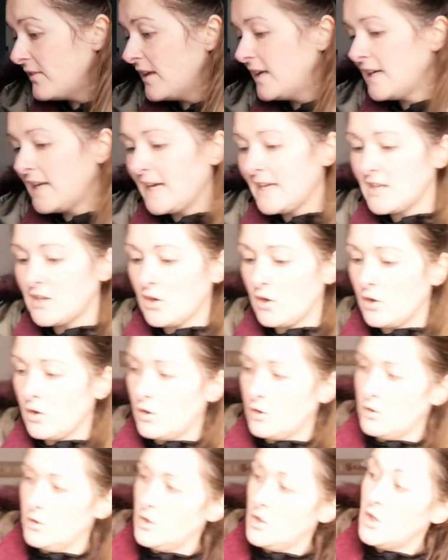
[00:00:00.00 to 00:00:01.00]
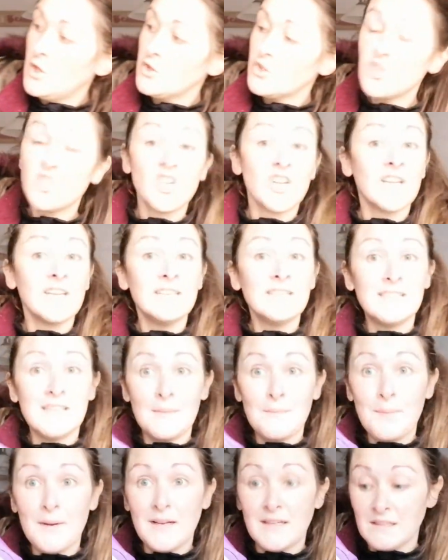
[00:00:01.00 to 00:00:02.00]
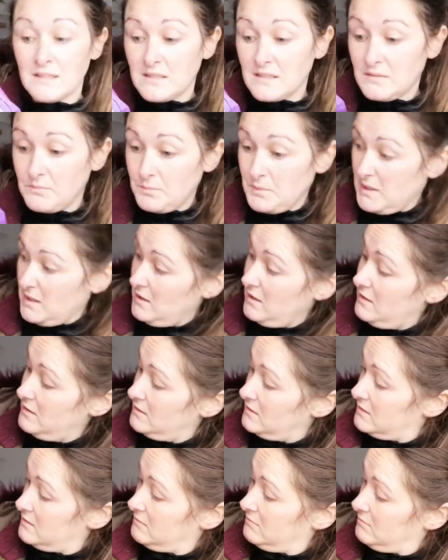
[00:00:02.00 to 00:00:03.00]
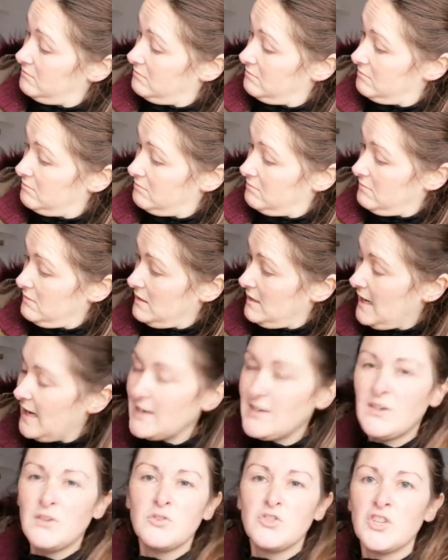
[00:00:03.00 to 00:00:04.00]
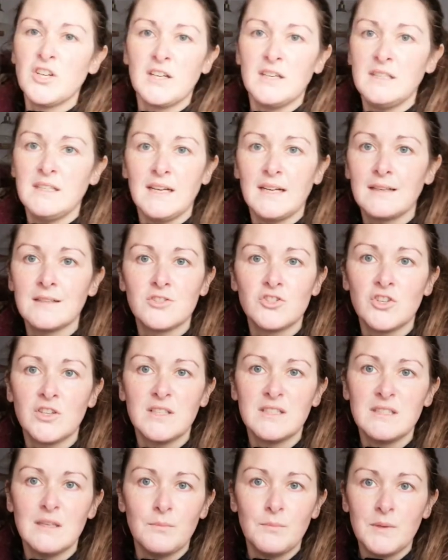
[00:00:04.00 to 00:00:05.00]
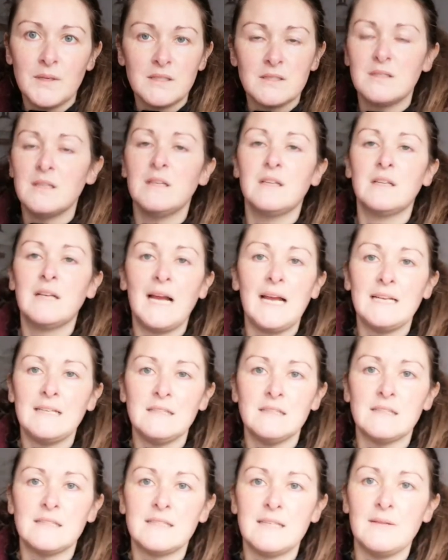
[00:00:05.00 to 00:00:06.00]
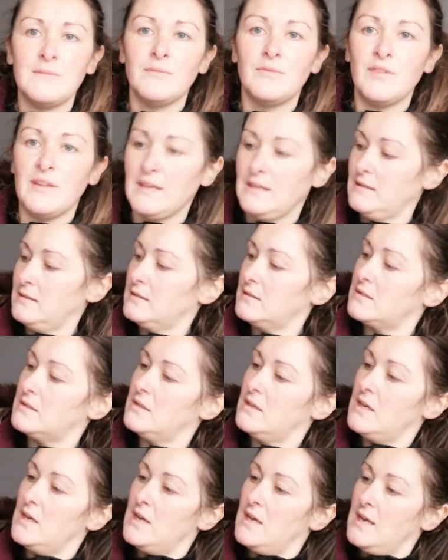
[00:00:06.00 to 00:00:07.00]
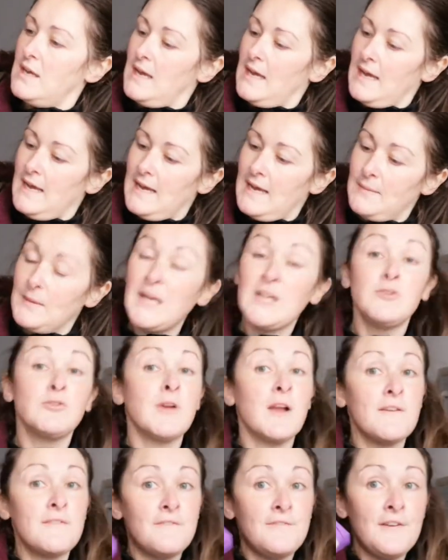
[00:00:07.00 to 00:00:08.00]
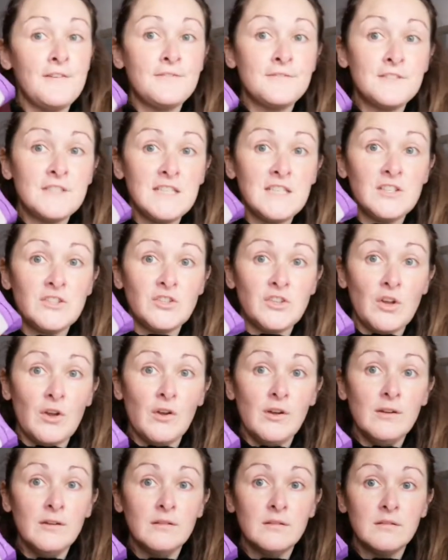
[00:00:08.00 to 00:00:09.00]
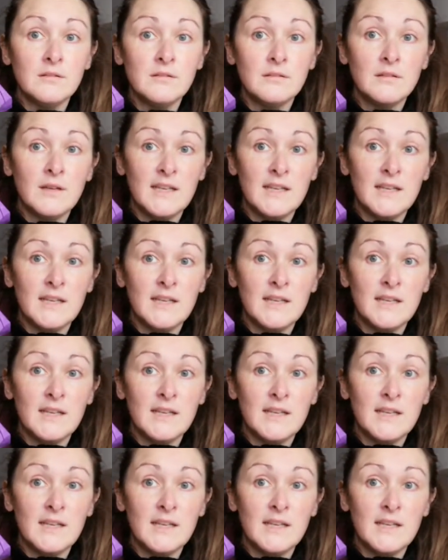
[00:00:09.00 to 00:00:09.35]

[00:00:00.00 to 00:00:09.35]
And then I got the chicken dippers, because I know chicken nuggets, chicken dippers, they're kind of the same things. And you get 15 here.